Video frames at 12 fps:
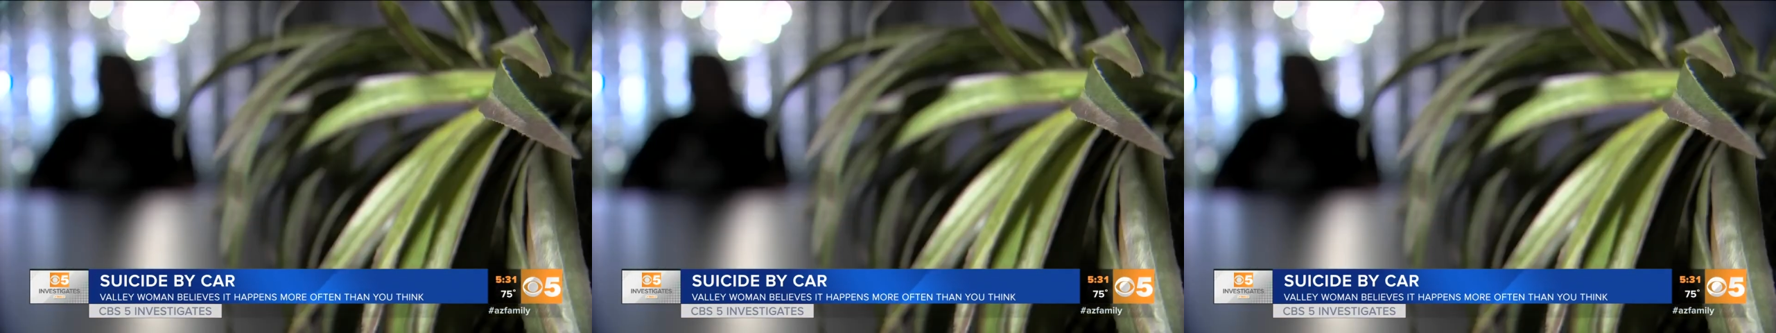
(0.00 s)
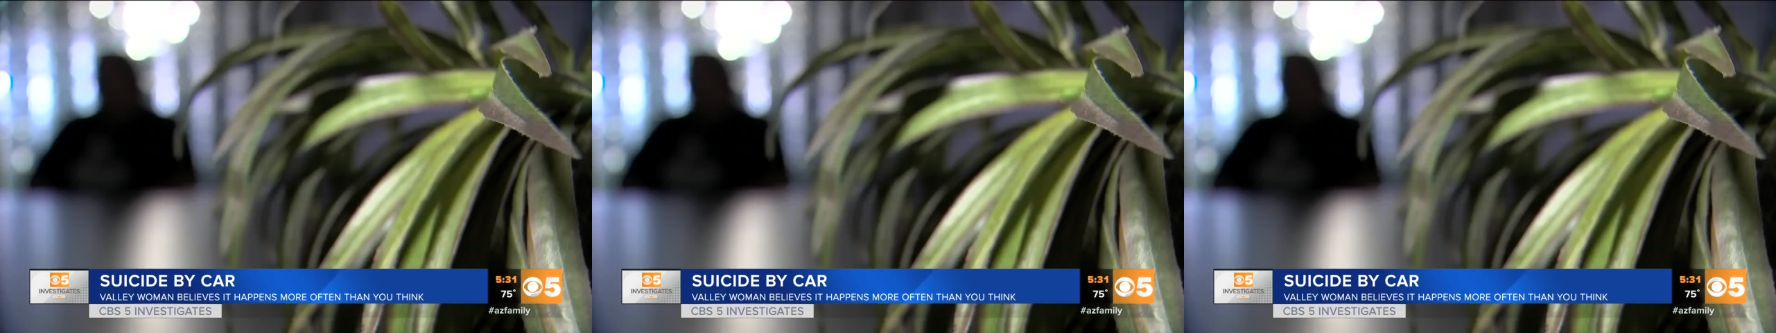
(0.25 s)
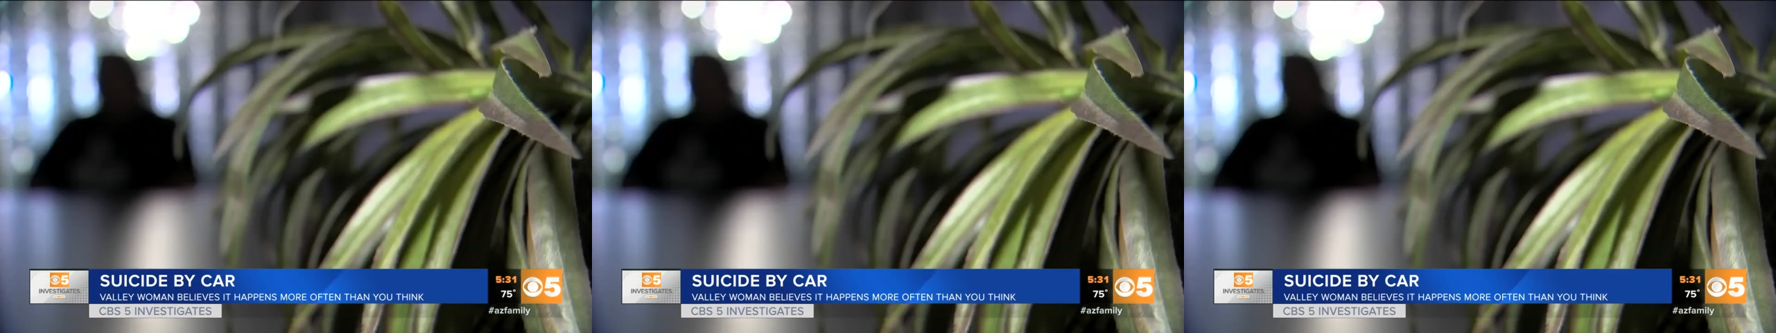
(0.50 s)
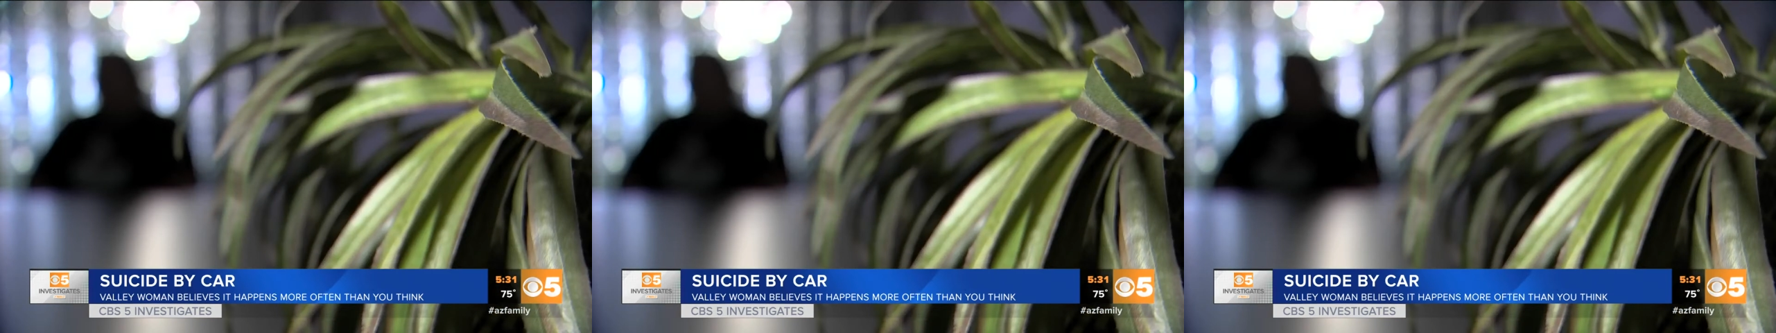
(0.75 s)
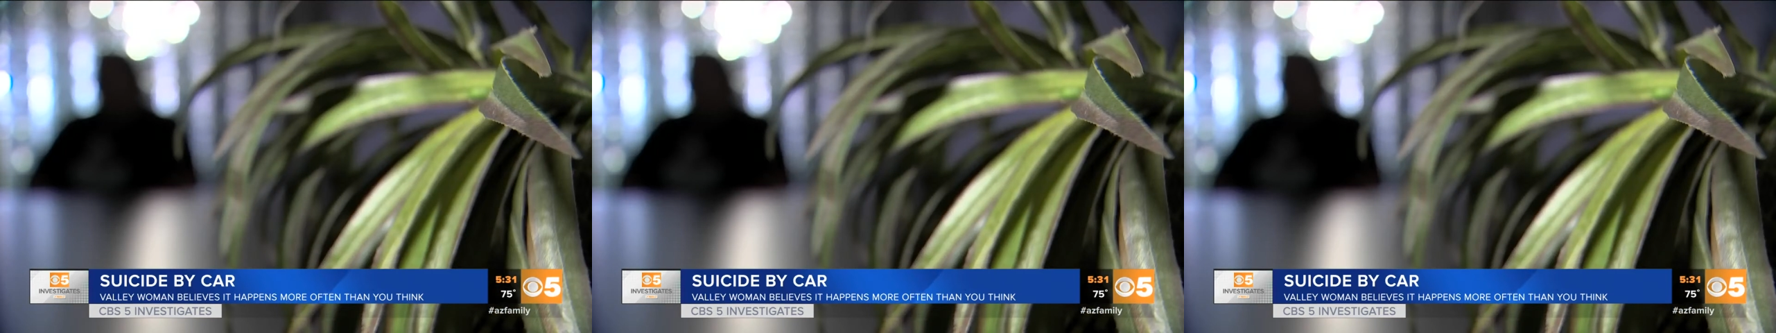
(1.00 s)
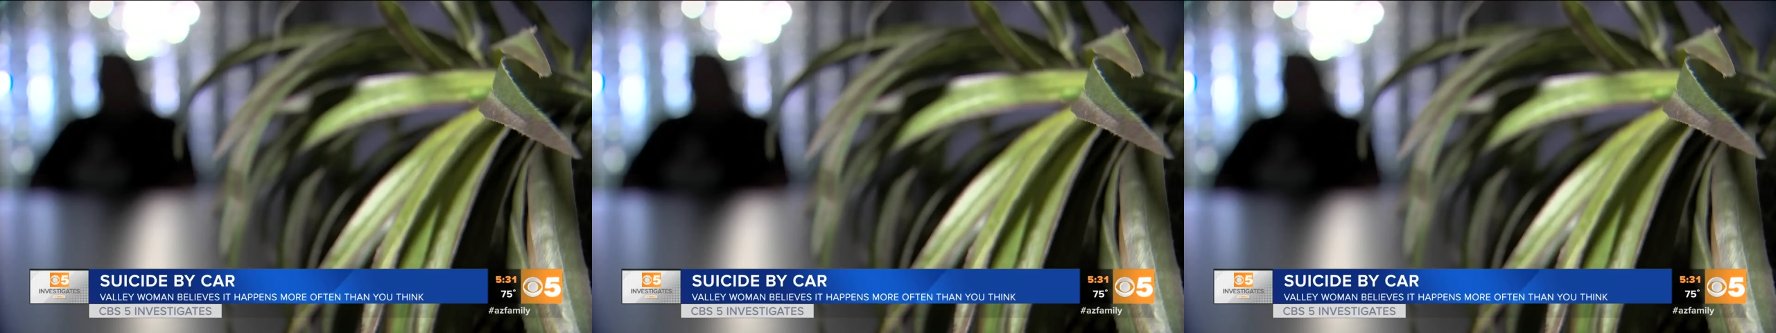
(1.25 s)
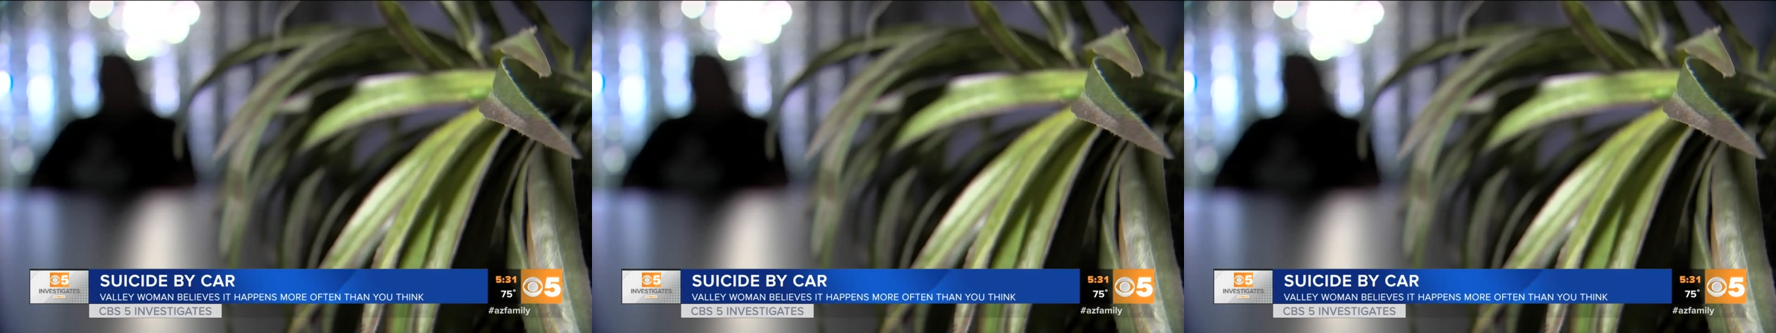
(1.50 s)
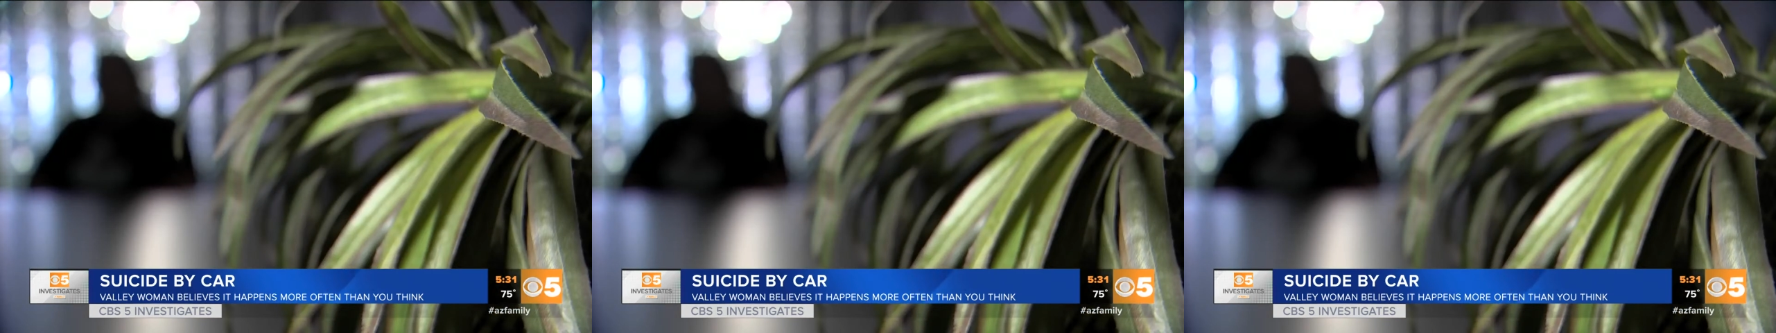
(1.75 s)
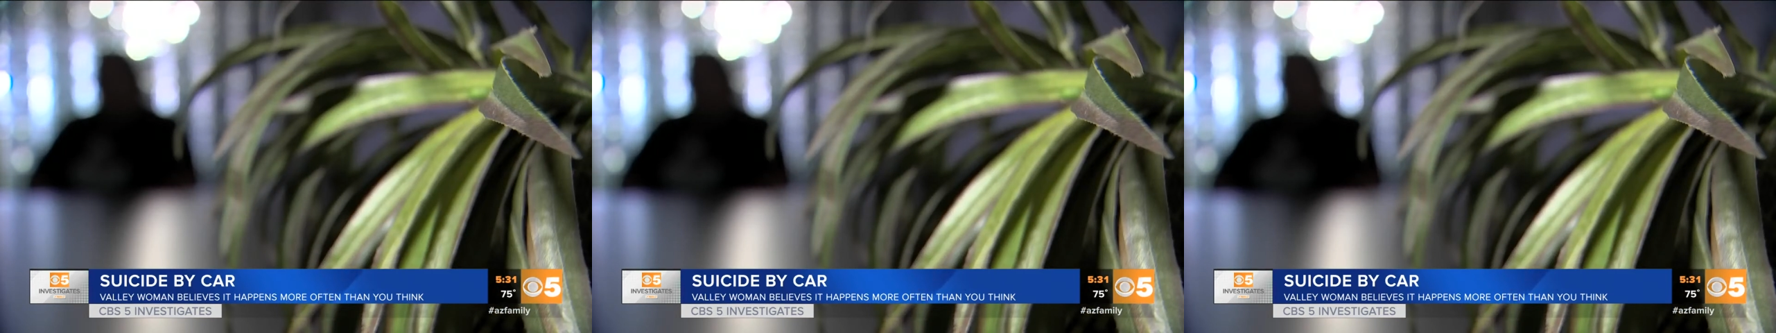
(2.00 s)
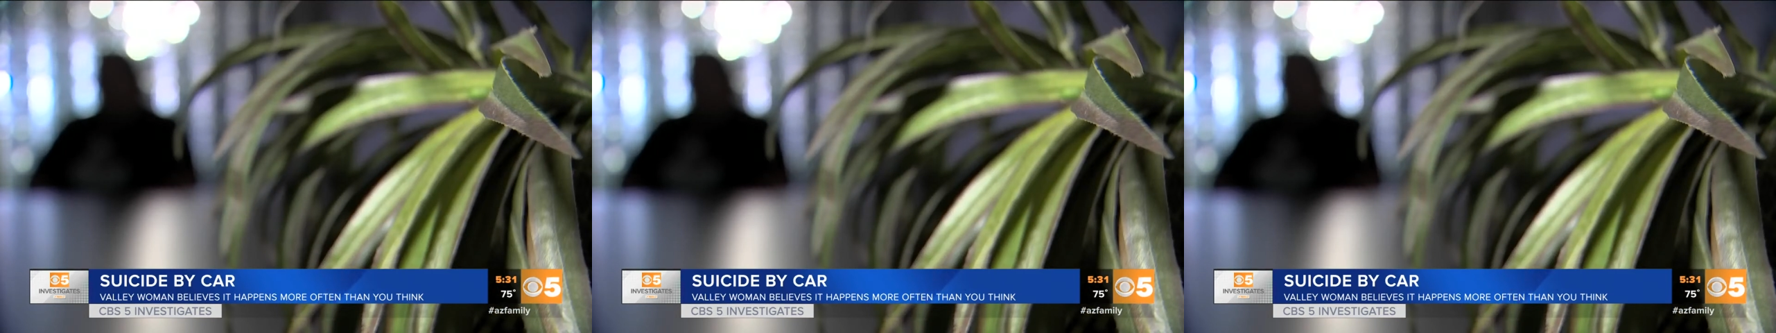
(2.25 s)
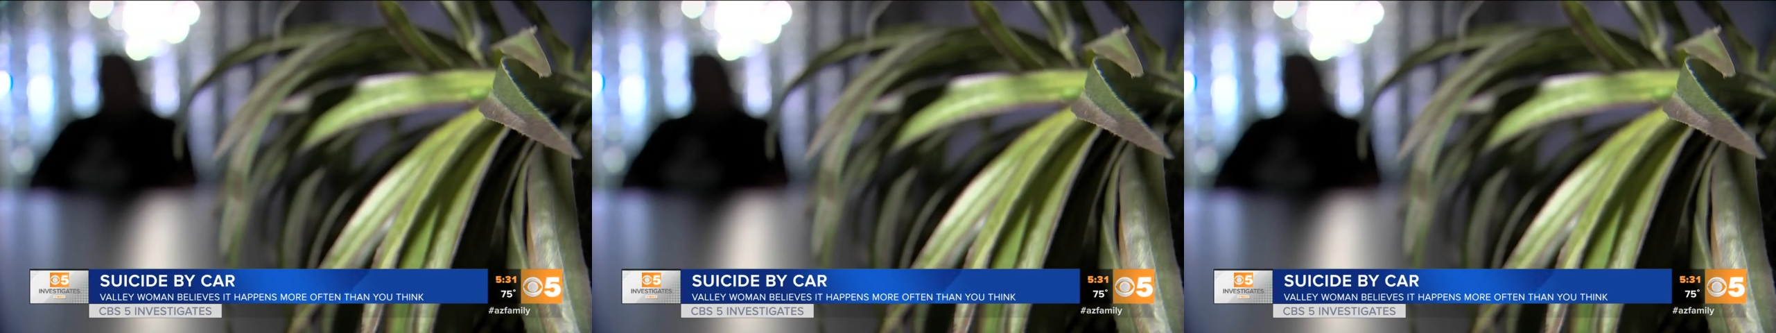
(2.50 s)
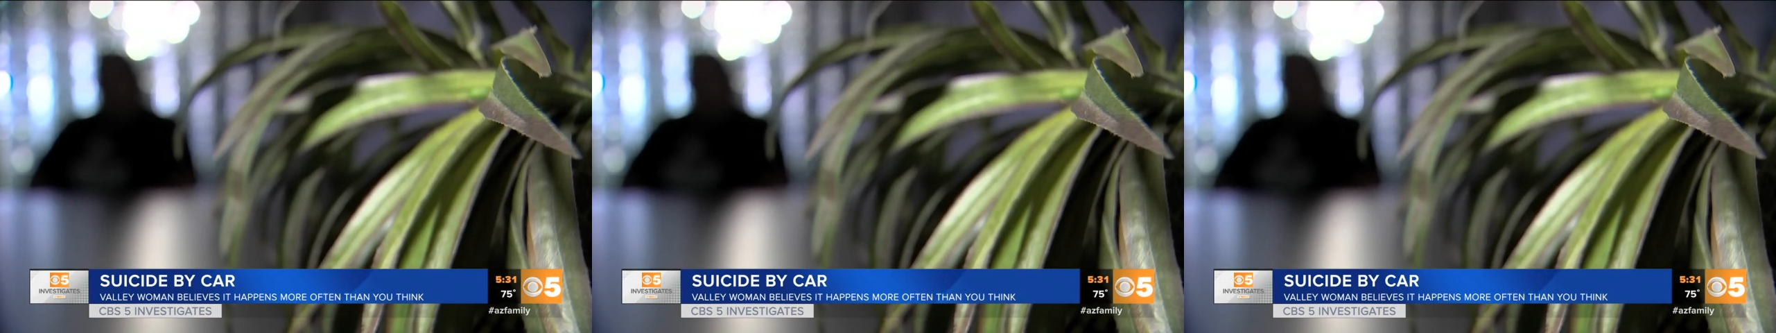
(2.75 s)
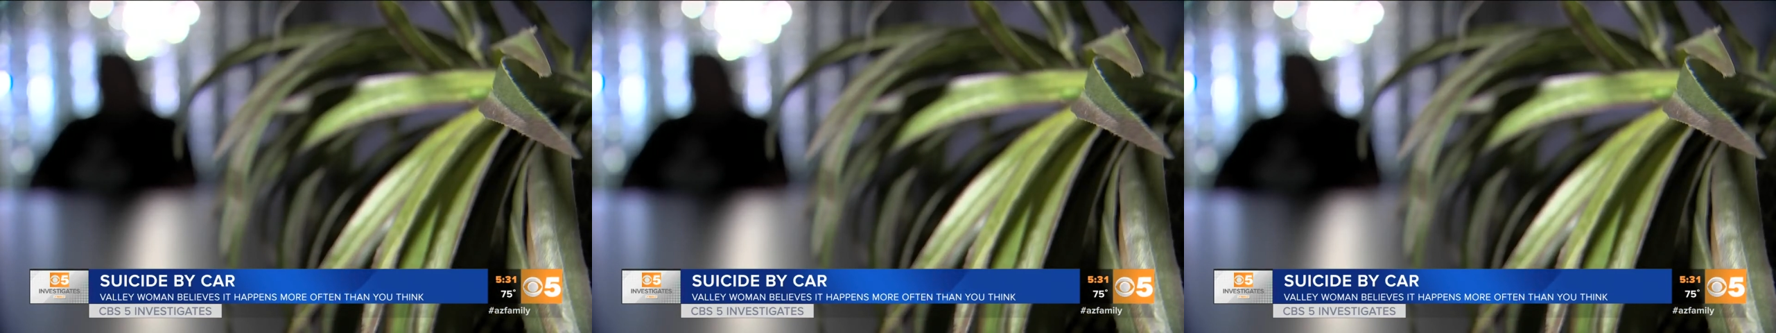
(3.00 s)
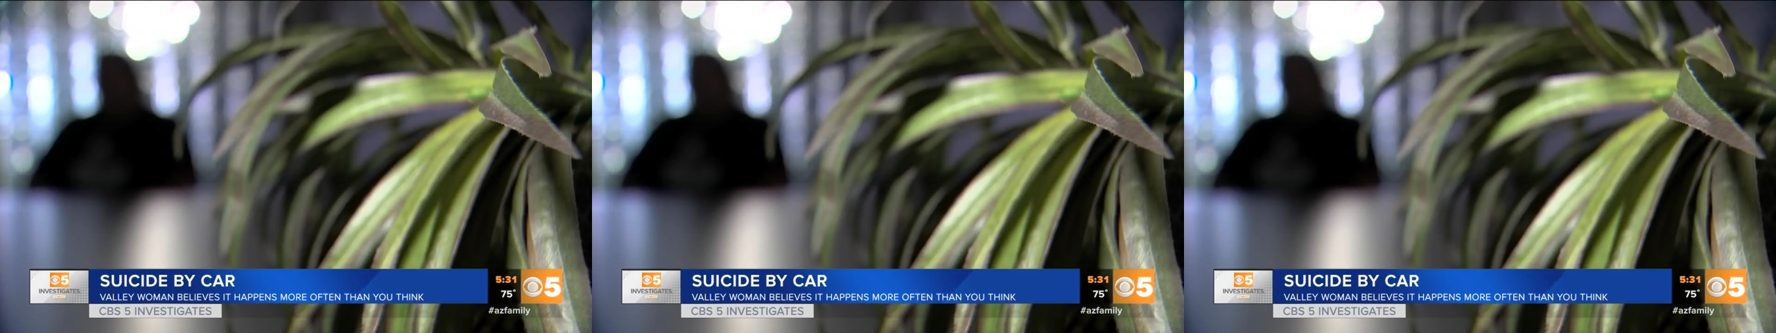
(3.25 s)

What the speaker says: (no speaker visible)